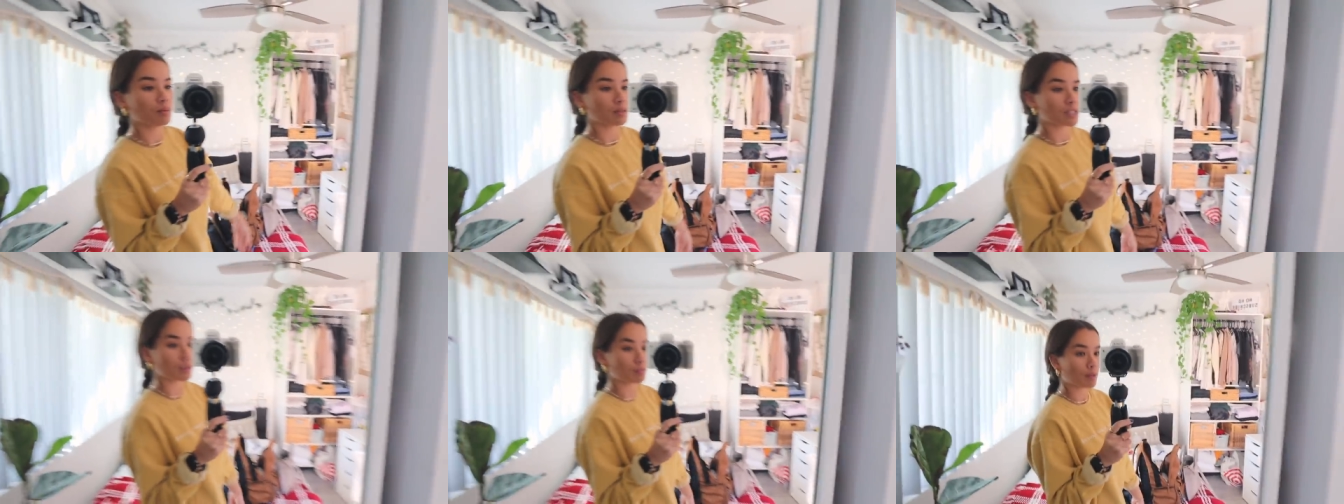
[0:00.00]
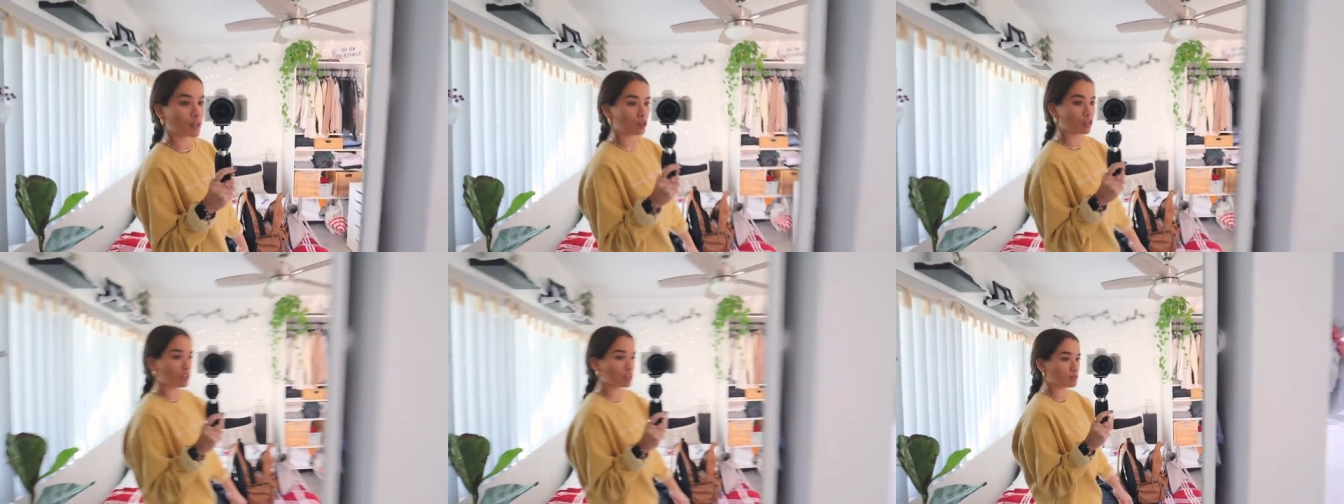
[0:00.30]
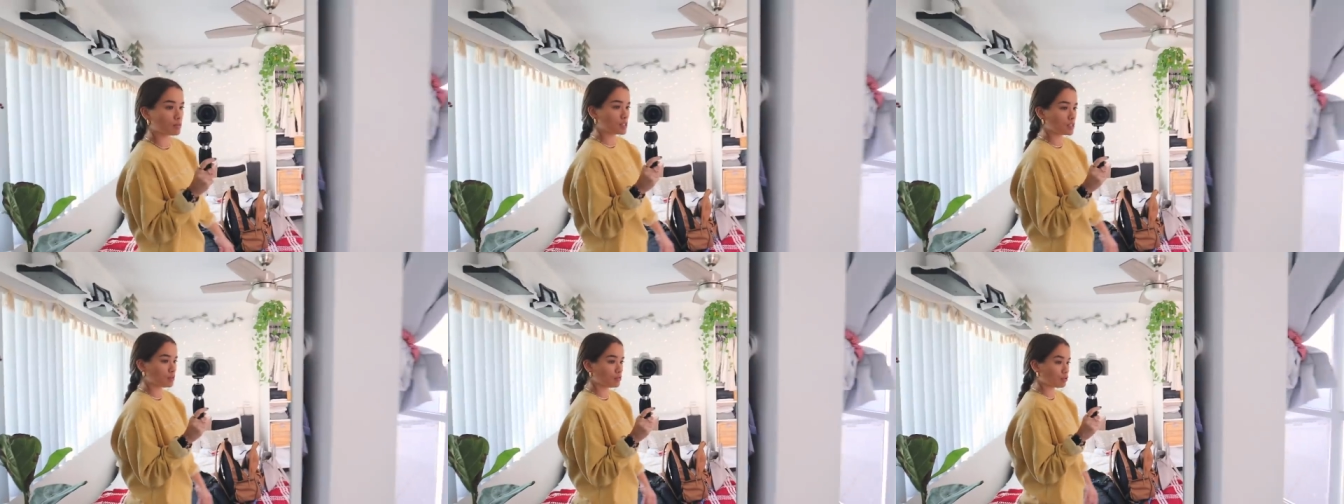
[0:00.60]
to miss my
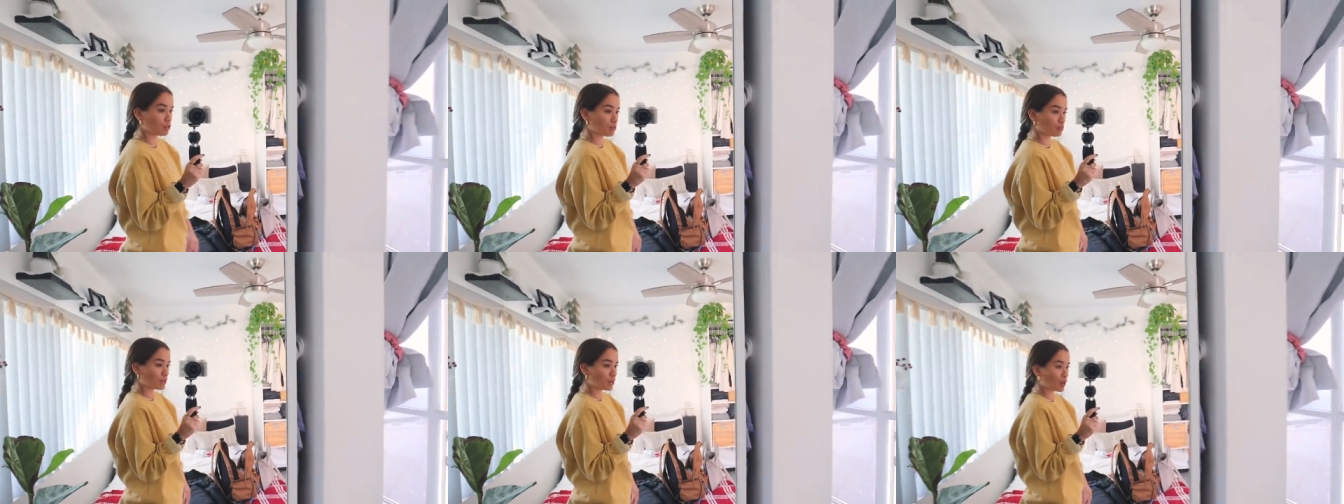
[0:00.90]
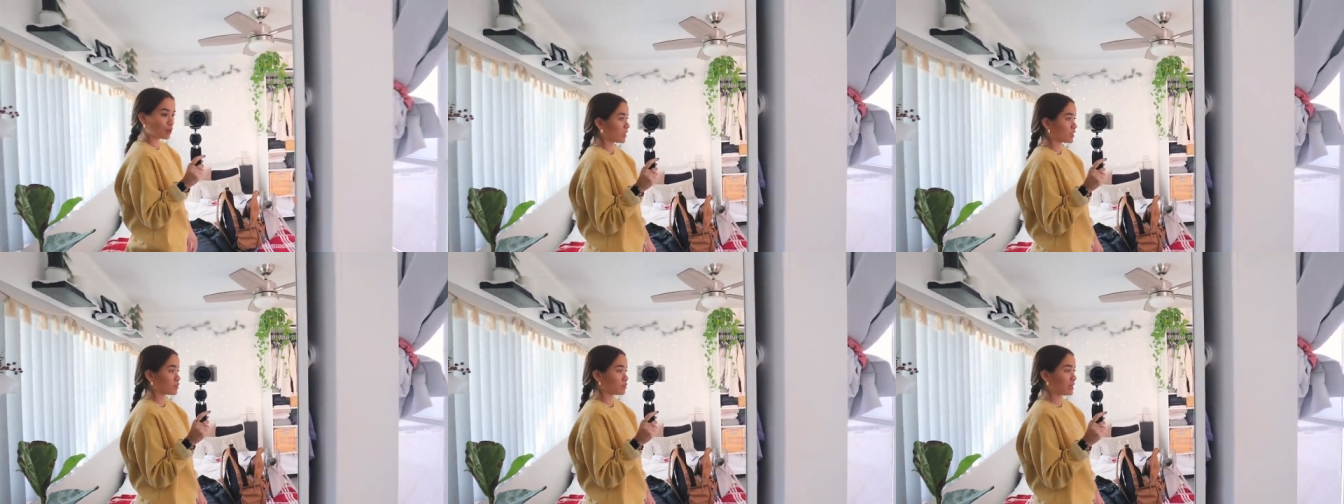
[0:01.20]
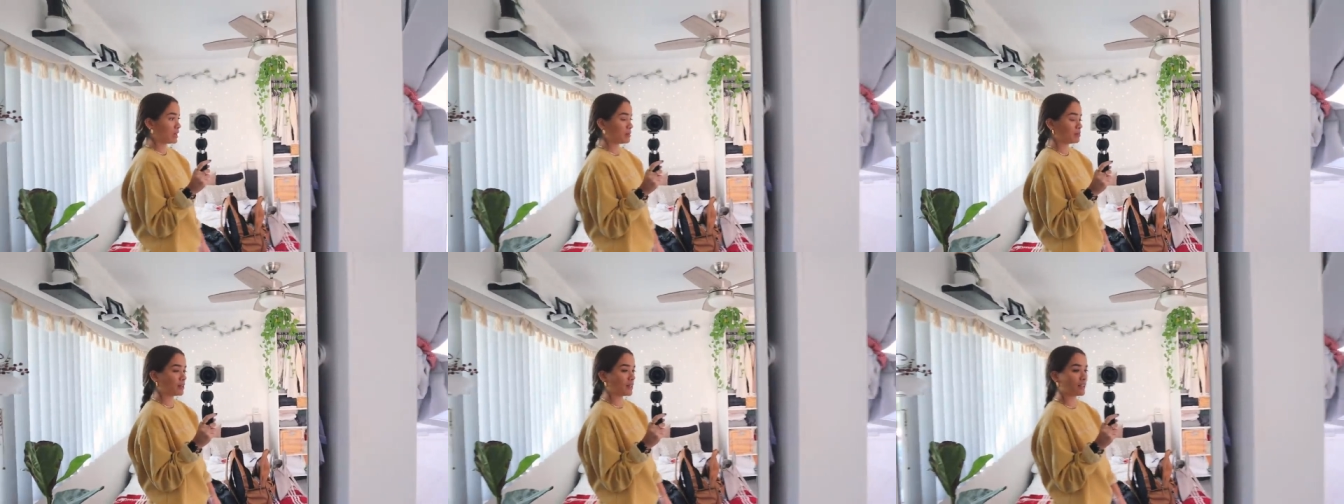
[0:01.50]
Christmassy room though. That's
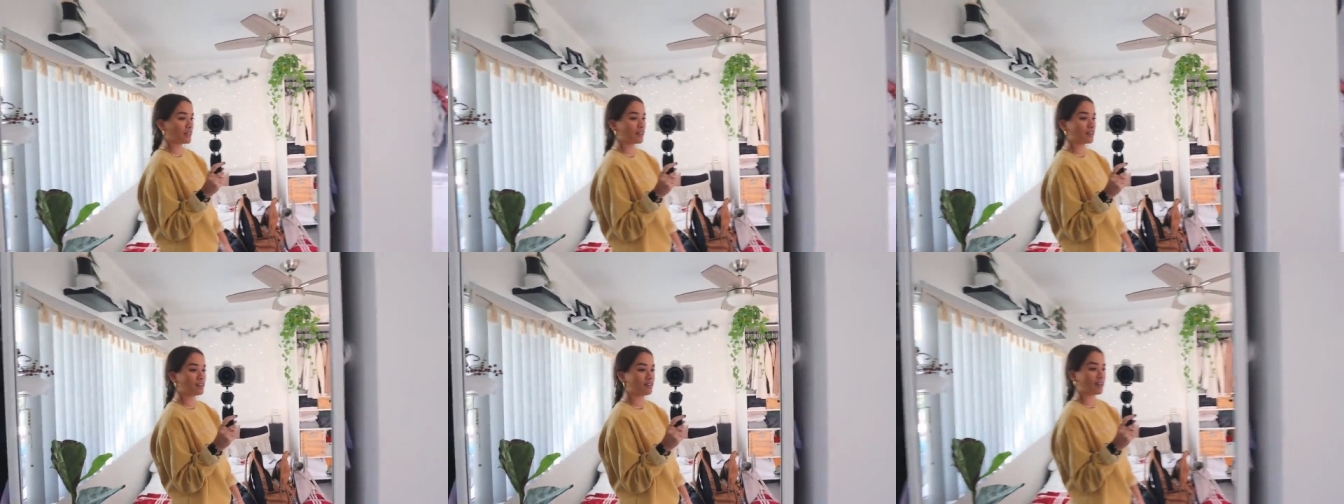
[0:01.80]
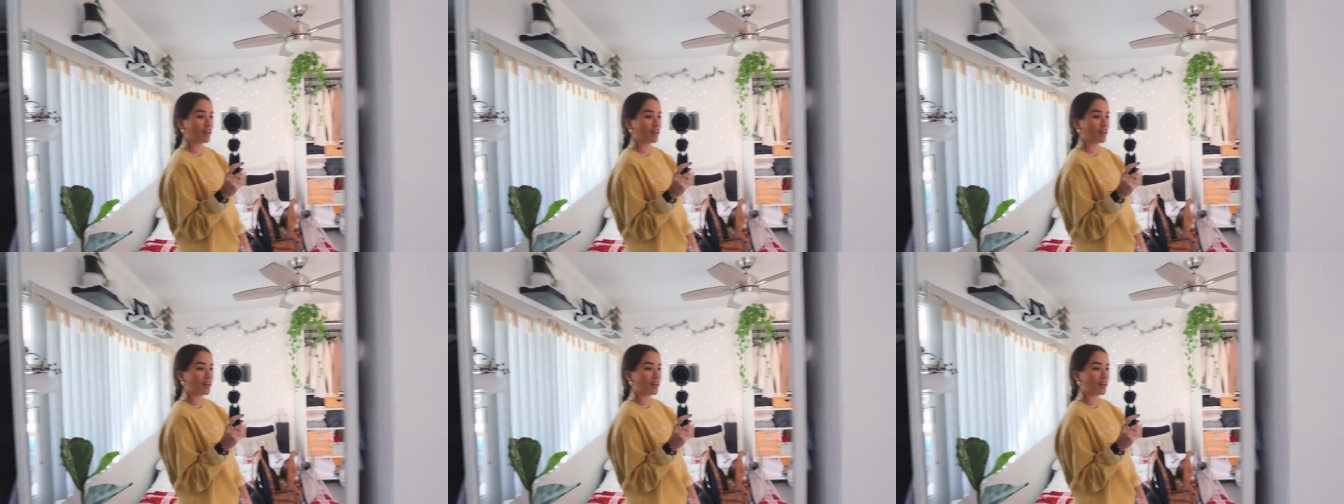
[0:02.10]
why I'm like